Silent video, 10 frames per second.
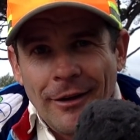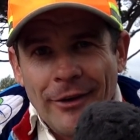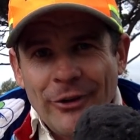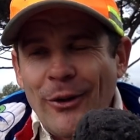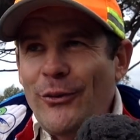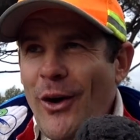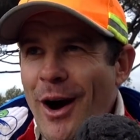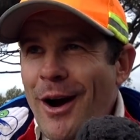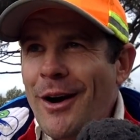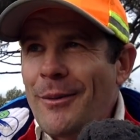It's like,
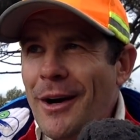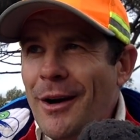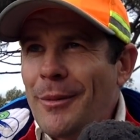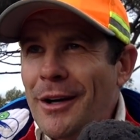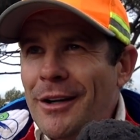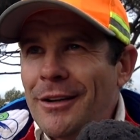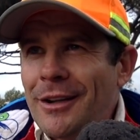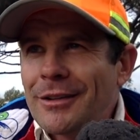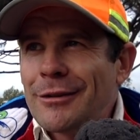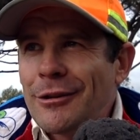fuck, I'm out, man.
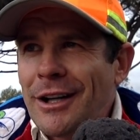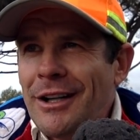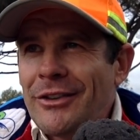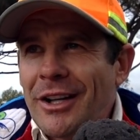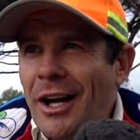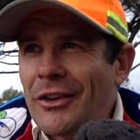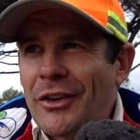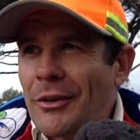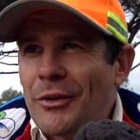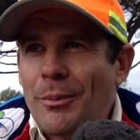It's crazy. I
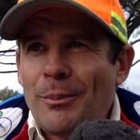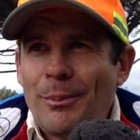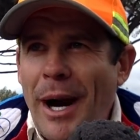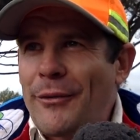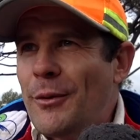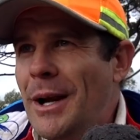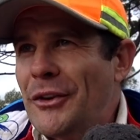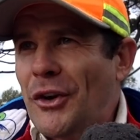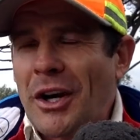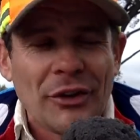just baffle, man.
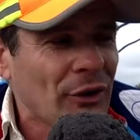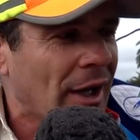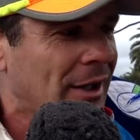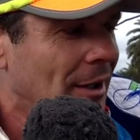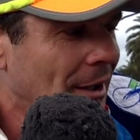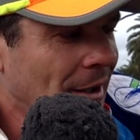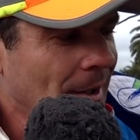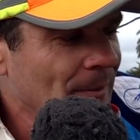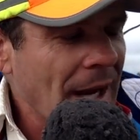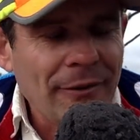It's like
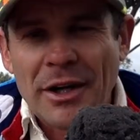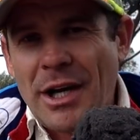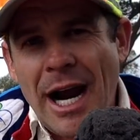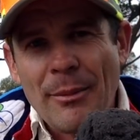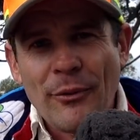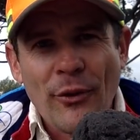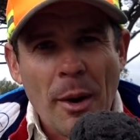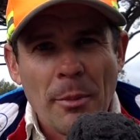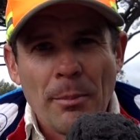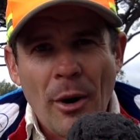having a carbon
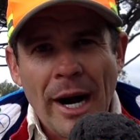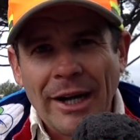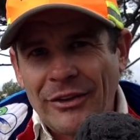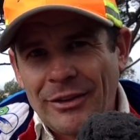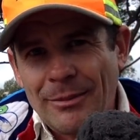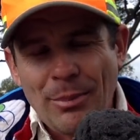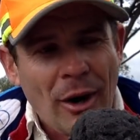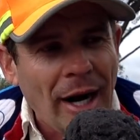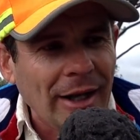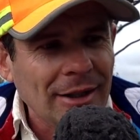fiber bike.
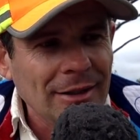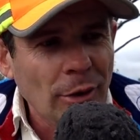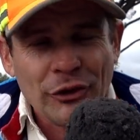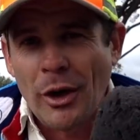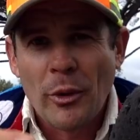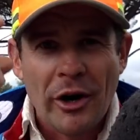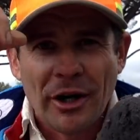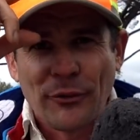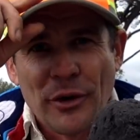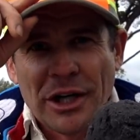Or it's like
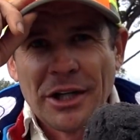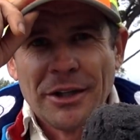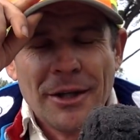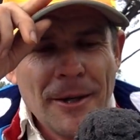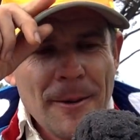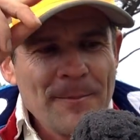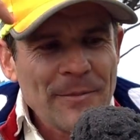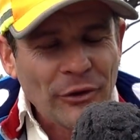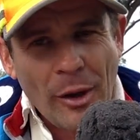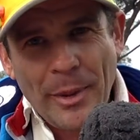wearing a freaking...
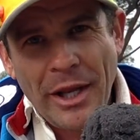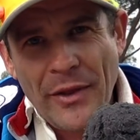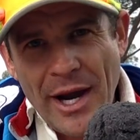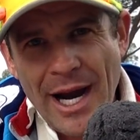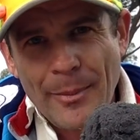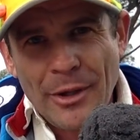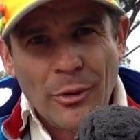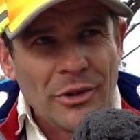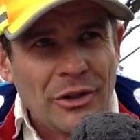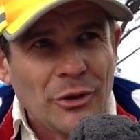It's like being in the army
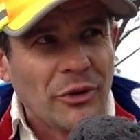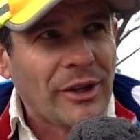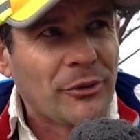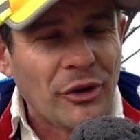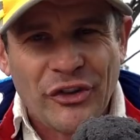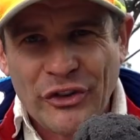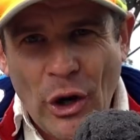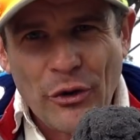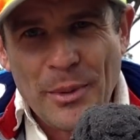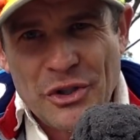or you're doing some sort of
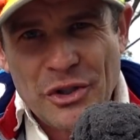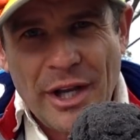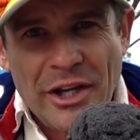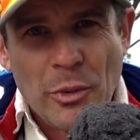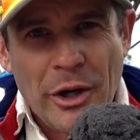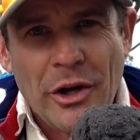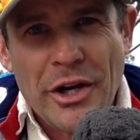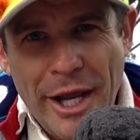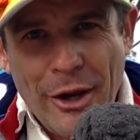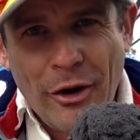stealth mission and you're wearing a
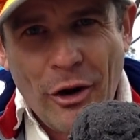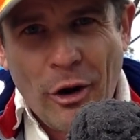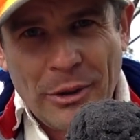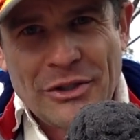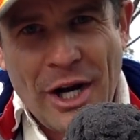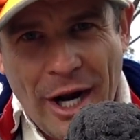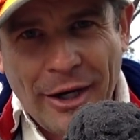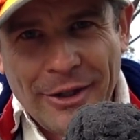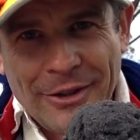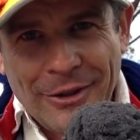neon orange
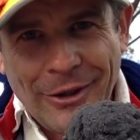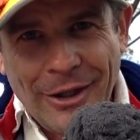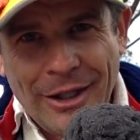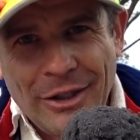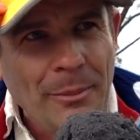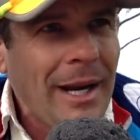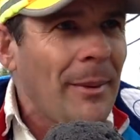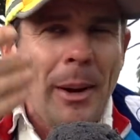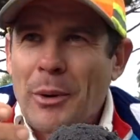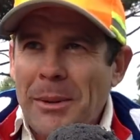hat, right? And you're like,
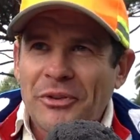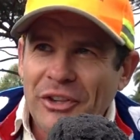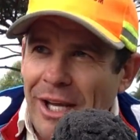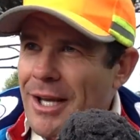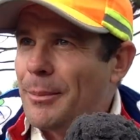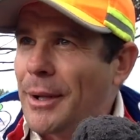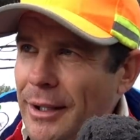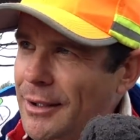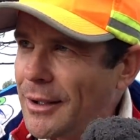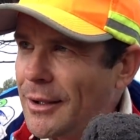man, people keep seeing me.